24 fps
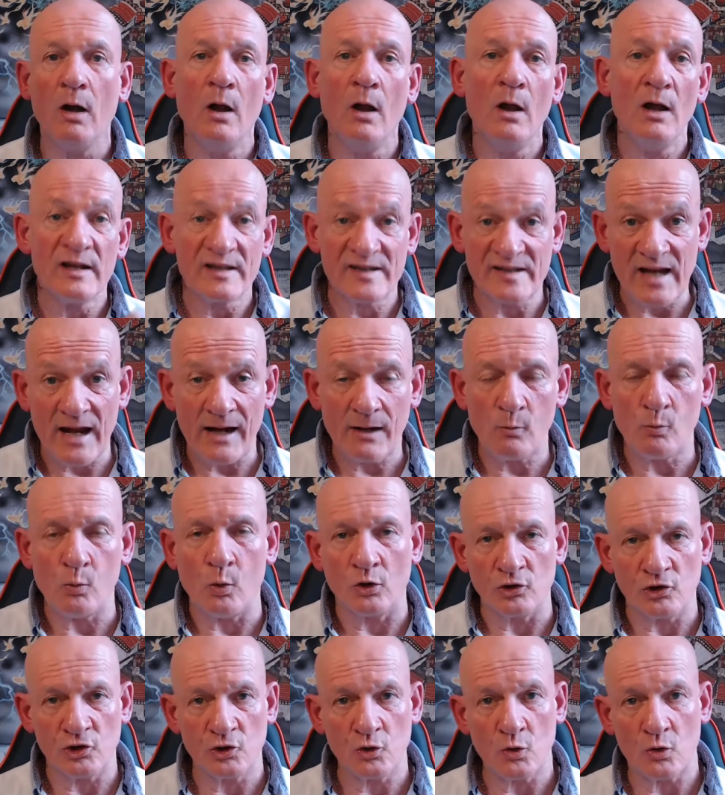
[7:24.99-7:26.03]
Second one
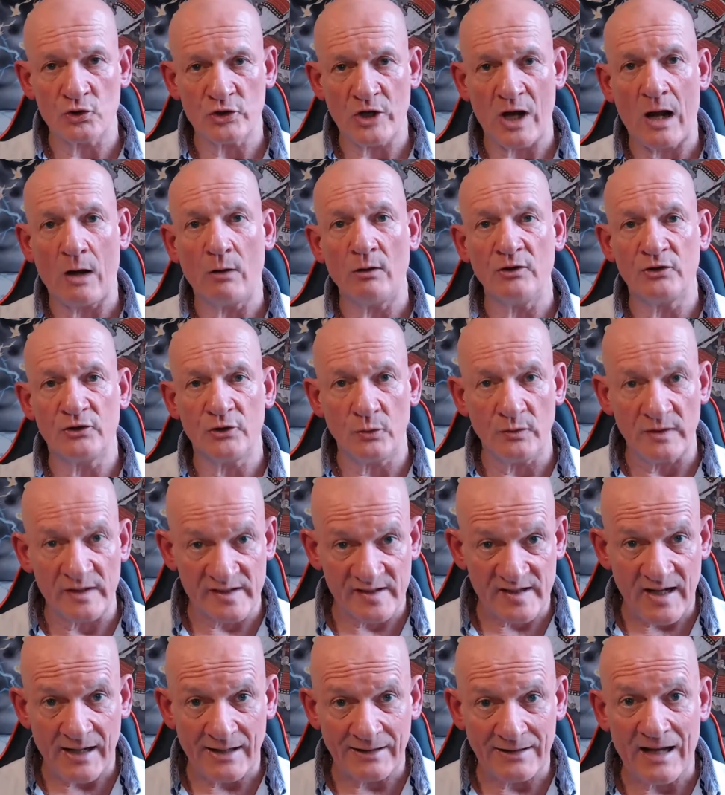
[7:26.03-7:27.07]
shows you how to do the
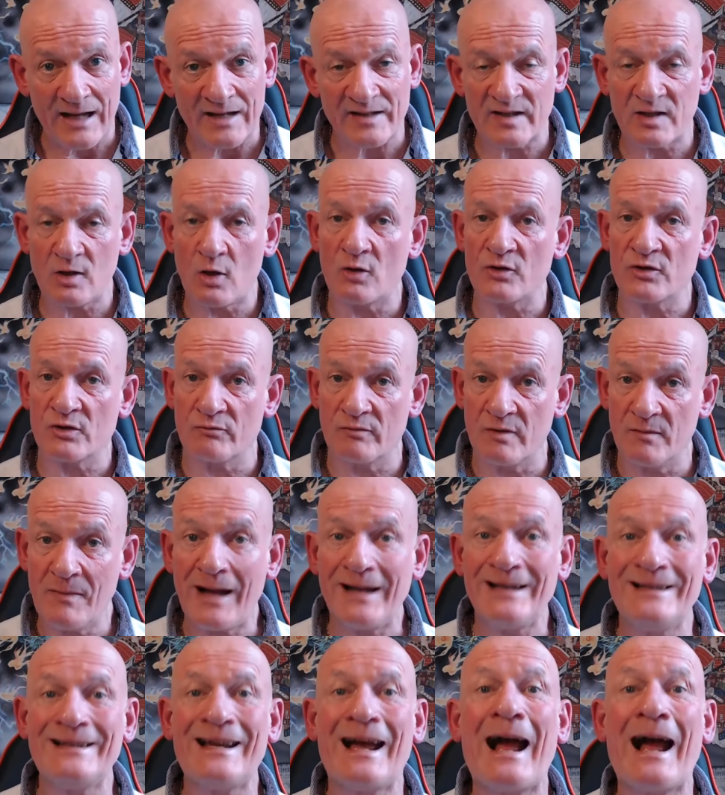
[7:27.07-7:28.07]
second SER as a reminder.